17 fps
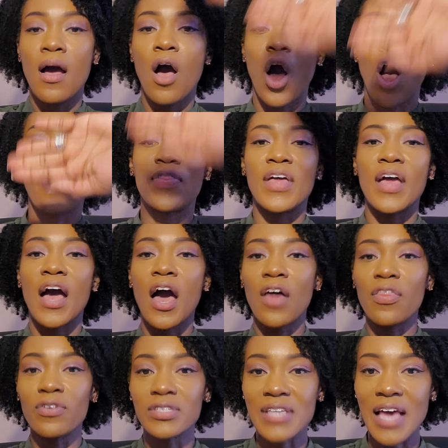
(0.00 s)
on the
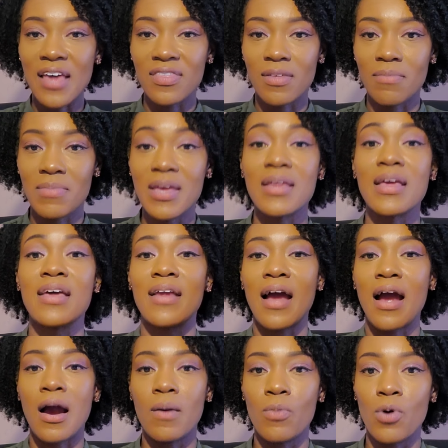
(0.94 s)
other side of the meat in
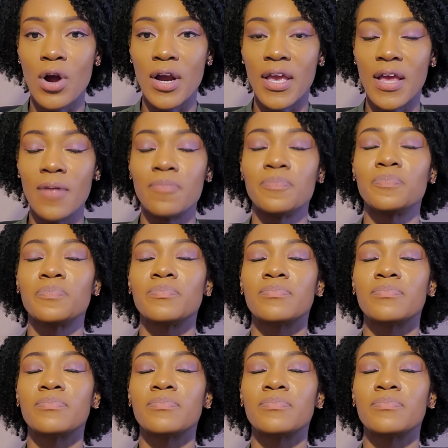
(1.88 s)
our market,